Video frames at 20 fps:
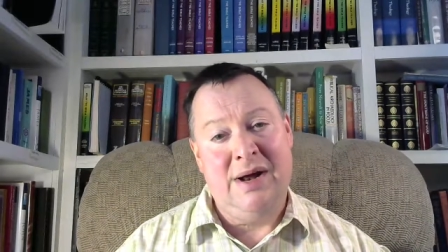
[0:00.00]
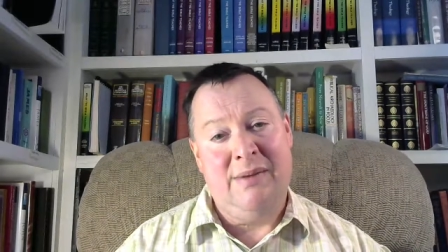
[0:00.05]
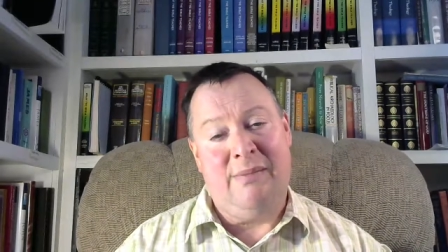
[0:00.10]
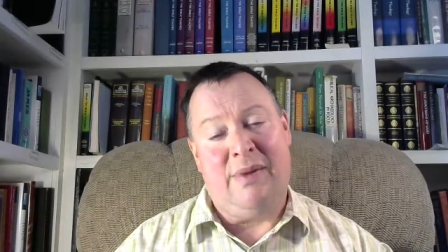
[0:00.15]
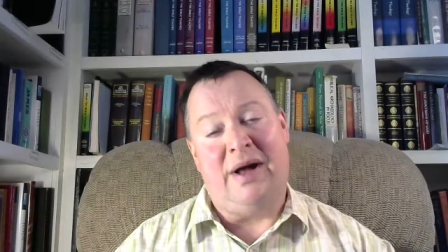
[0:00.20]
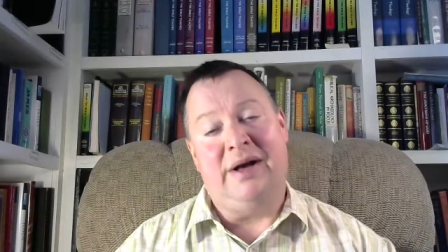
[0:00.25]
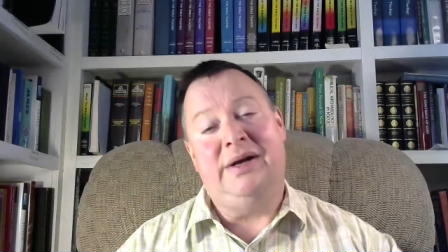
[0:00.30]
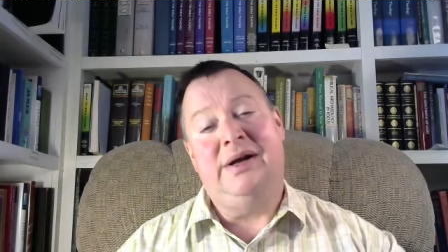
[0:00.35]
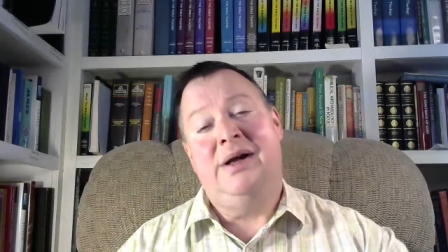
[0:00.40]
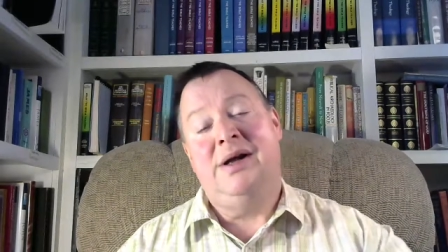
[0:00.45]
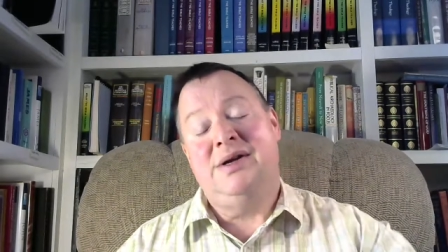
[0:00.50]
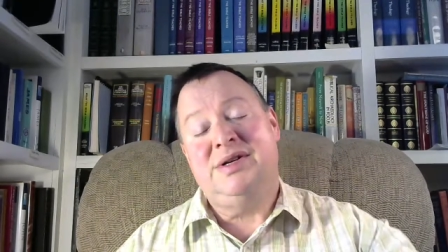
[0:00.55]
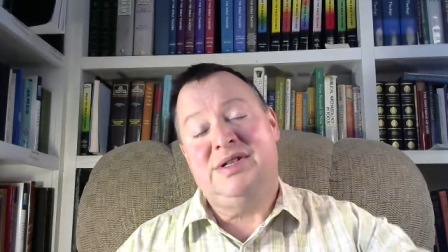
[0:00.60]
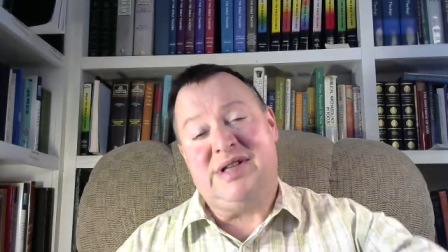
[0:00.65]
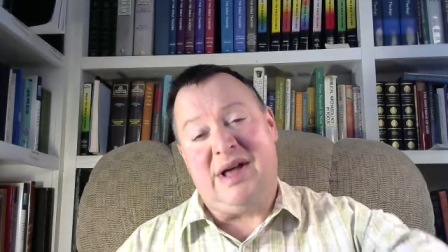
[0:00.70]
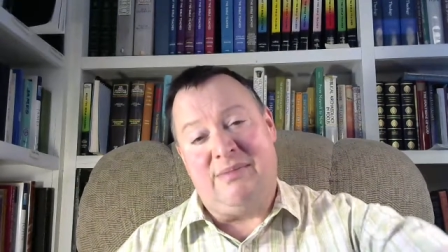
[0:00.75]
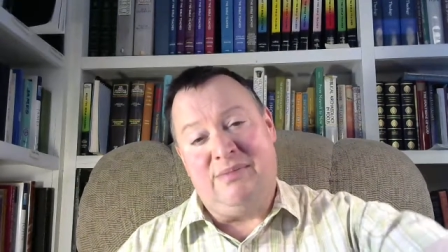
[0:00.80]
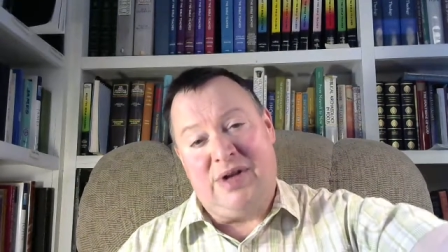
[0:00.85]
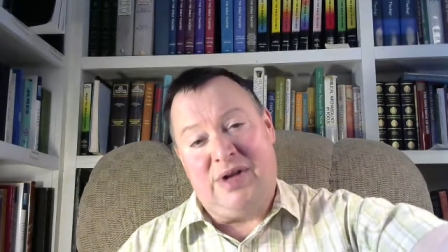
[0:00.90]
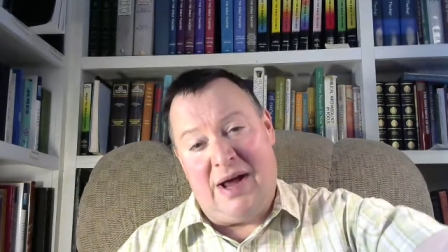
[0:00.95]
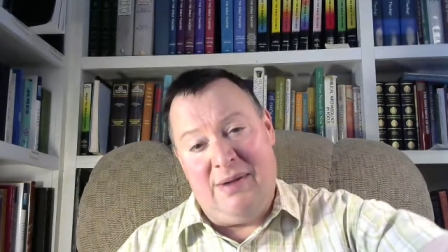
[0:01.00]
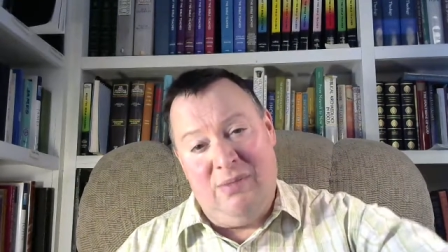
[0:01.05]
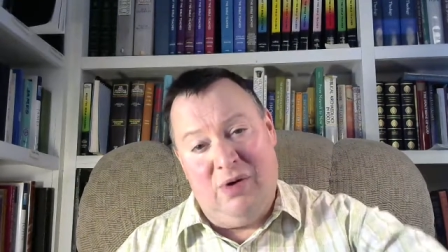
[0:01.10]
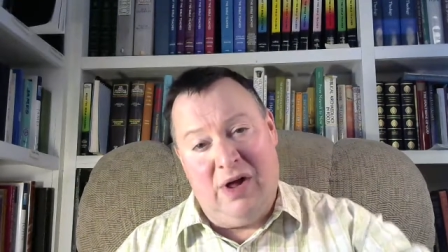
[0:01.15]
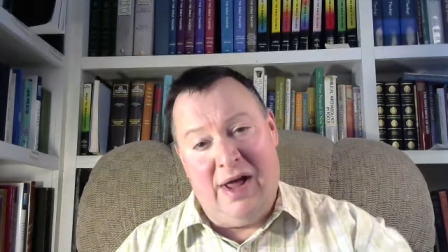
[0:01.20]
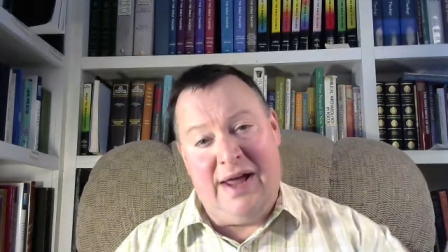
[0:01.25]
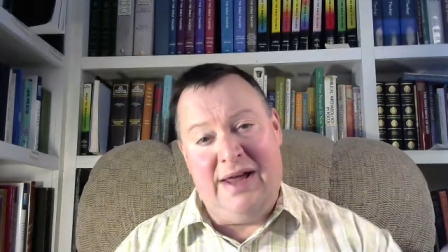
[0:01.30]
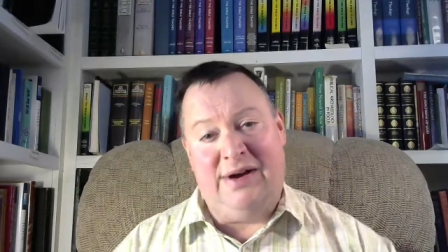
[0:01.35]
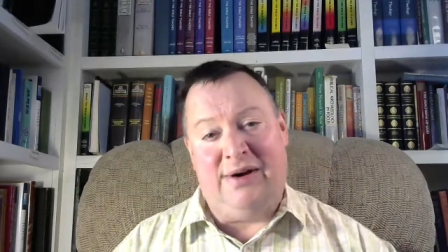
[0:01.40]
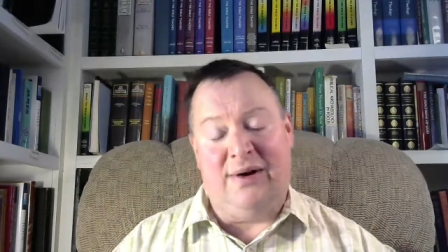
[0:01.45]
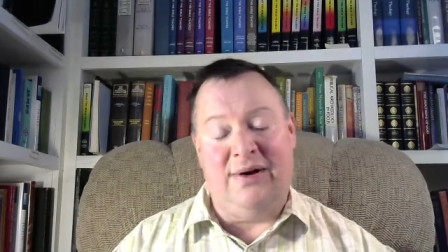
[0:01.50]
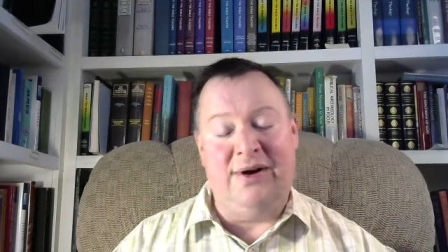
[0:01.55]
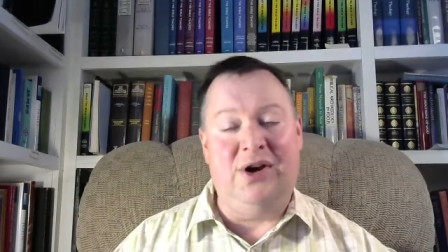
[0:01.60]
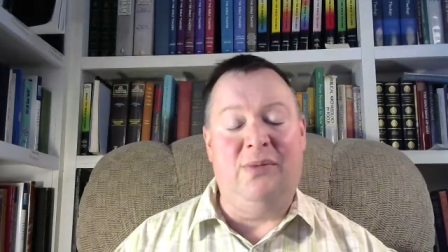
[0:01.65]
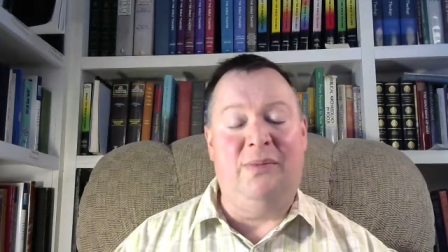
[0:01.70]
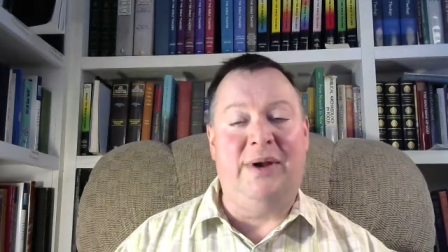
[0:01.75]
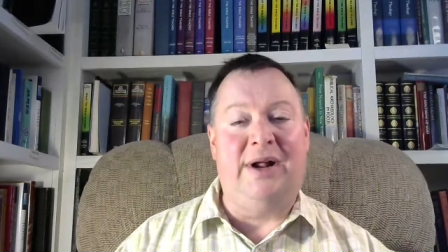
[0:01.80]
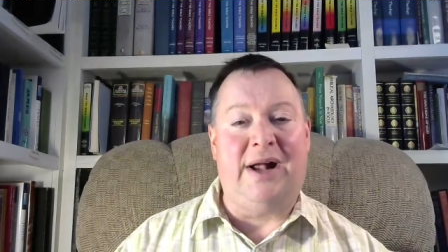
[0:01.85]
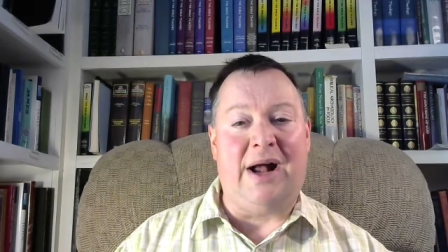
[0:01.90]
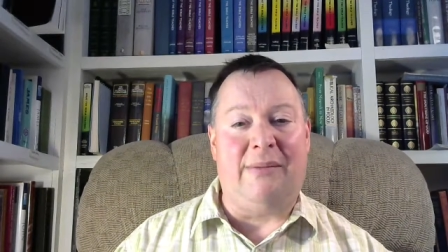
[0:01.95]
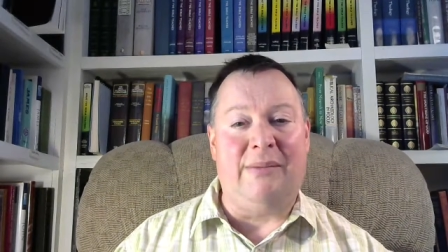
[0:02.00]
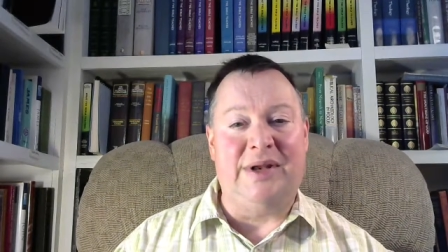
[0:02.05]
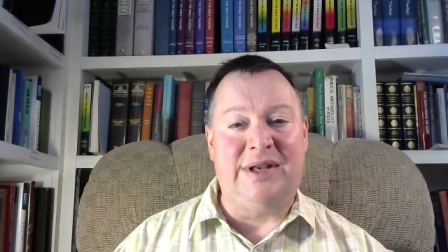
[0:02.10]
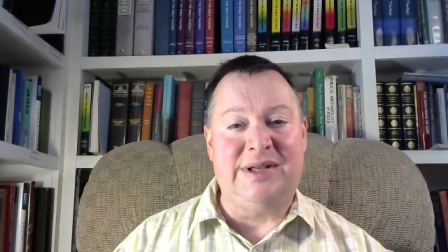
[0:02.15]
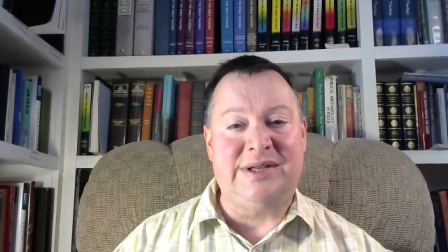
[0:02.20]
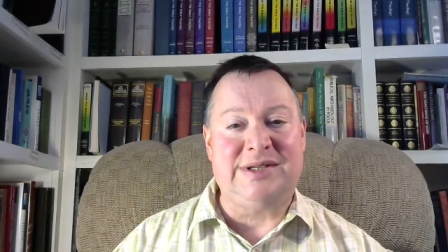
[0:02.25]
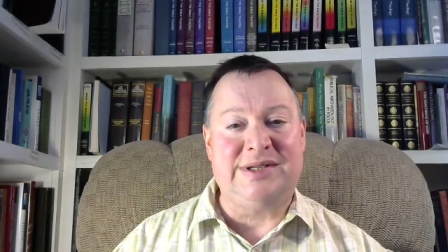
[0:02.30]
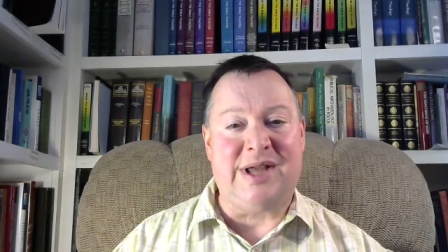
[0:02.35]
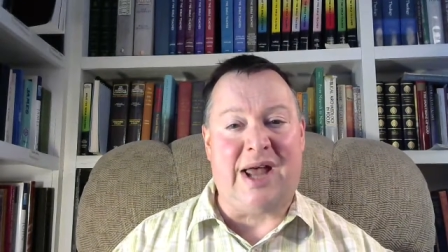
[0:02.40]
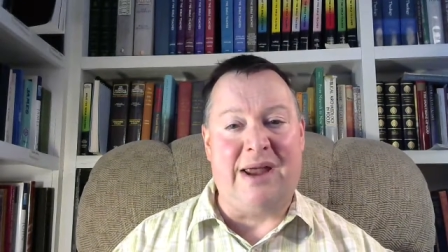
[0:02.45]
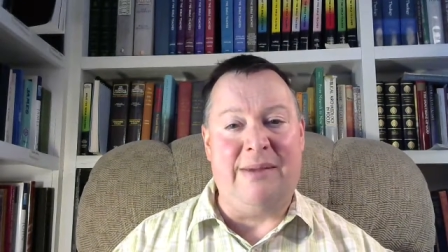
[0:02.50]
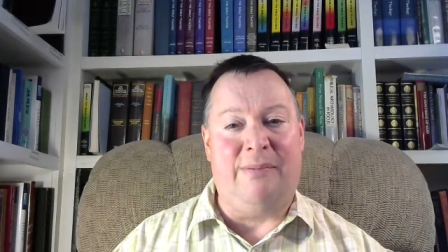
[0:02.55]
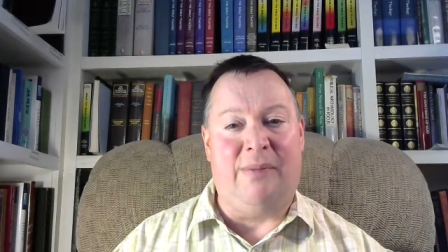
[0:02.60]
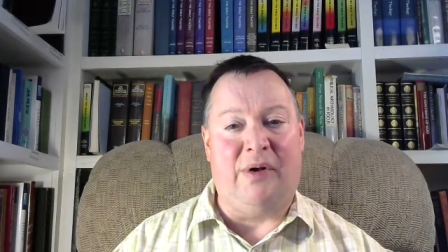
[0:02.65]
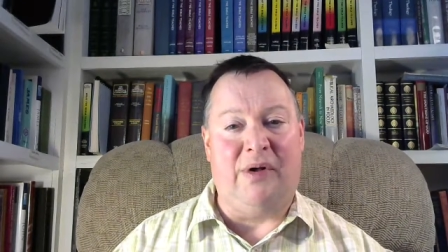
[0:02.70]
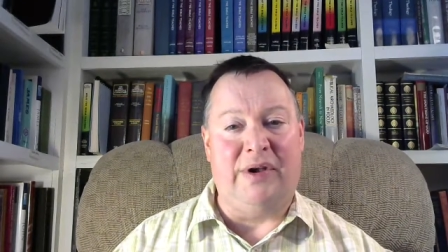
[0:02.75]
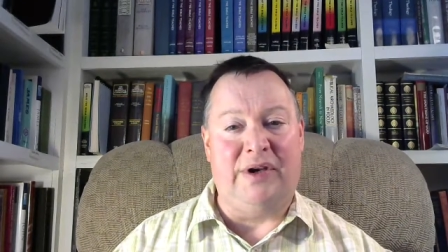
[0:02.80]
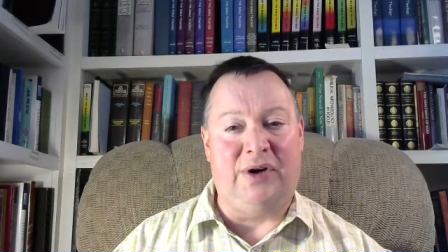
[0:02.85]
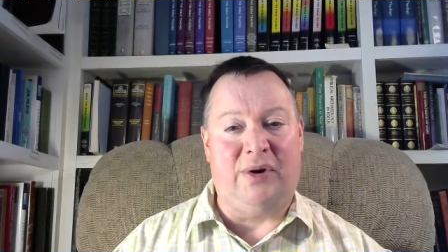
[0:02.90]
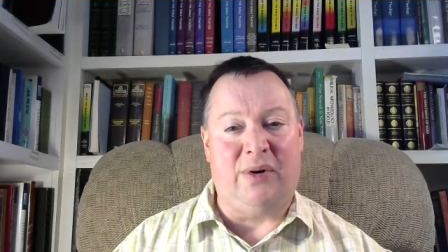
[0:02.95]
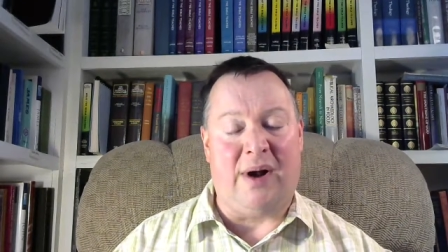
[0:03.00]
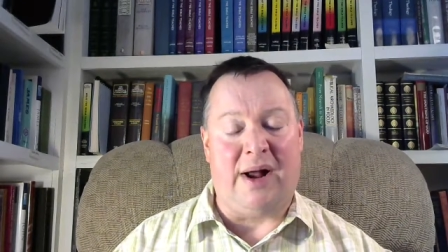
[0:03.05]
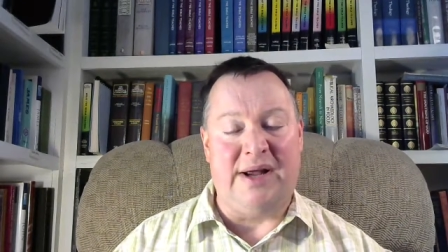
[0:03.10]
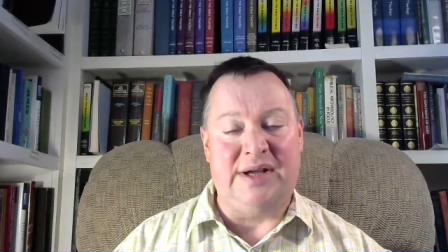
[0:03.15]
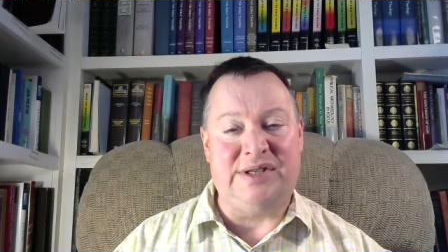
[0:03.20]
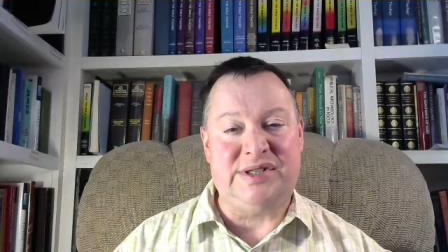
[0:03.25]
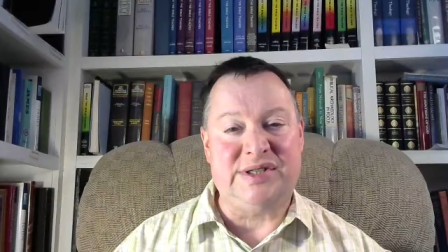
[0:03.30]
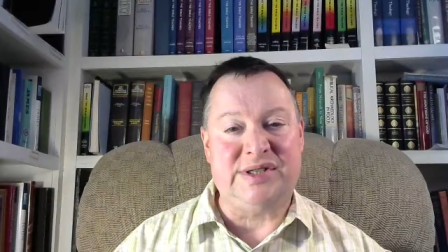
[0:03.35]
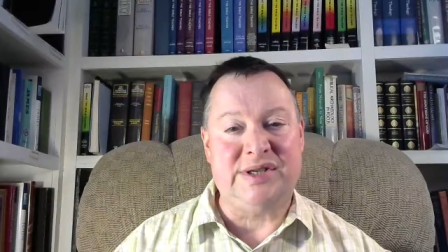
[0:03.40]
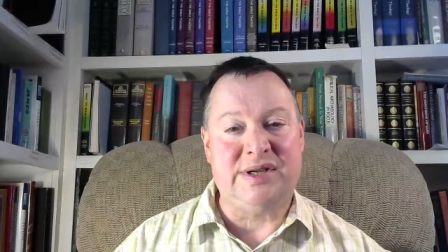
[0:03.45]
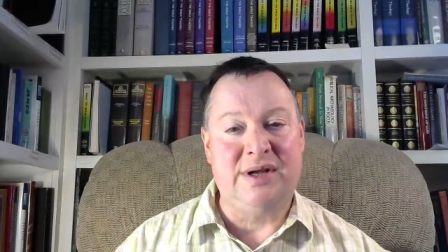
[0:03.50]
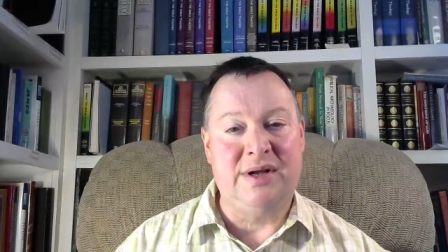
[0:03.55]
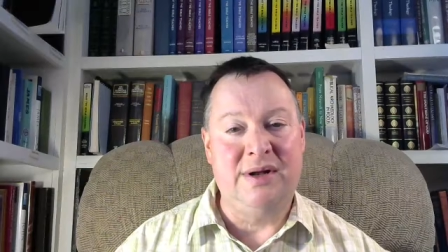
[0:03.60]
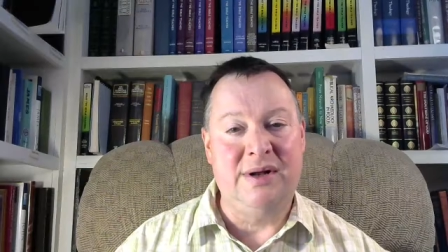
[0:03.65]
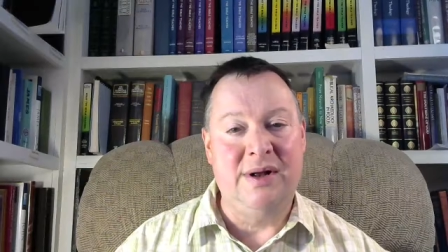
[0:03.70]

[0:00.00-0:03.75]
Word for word: but sometime later you become a disciple in Christ.